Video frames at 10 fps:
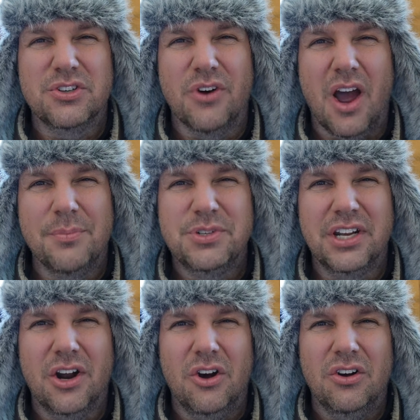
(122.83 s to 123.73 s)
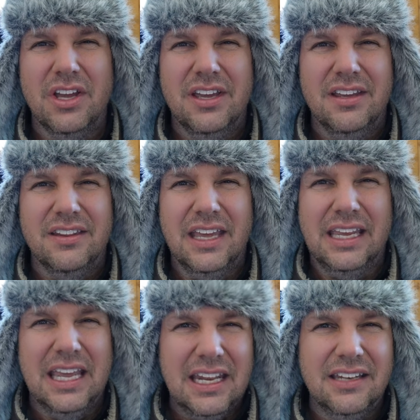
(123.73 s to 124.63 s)
crops, you know. They
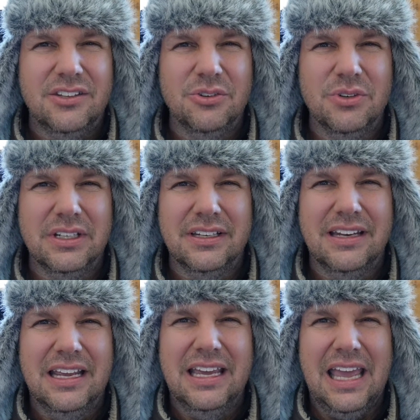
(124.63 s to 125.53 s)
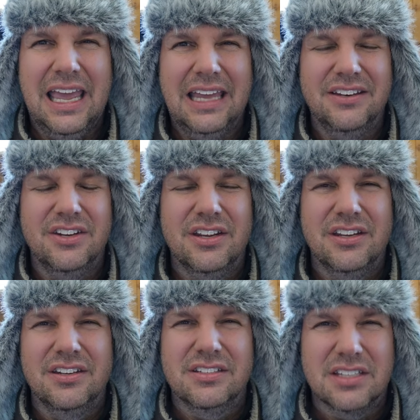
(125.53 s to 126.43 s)
get into it and
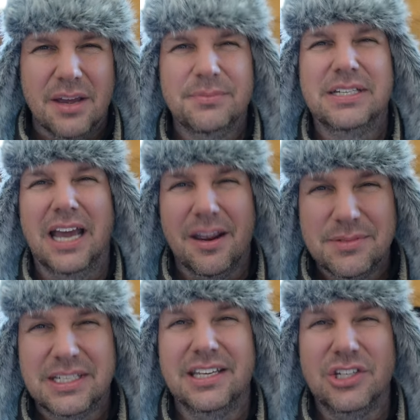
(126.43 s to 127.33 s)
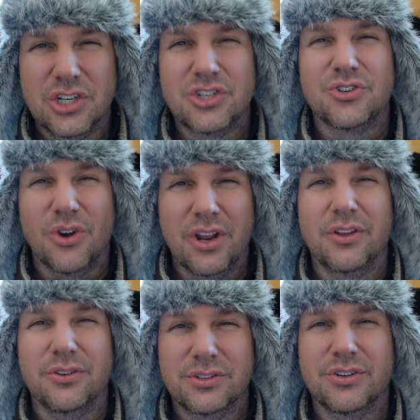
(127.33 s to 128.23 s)
sometimes can destroy
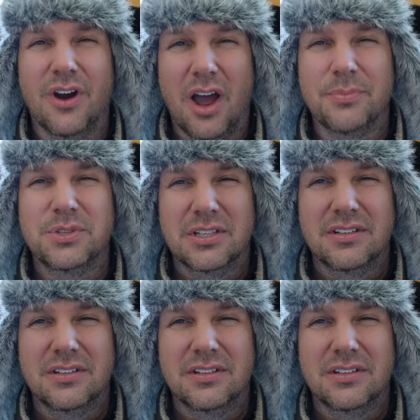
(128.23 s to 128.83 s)
those crops.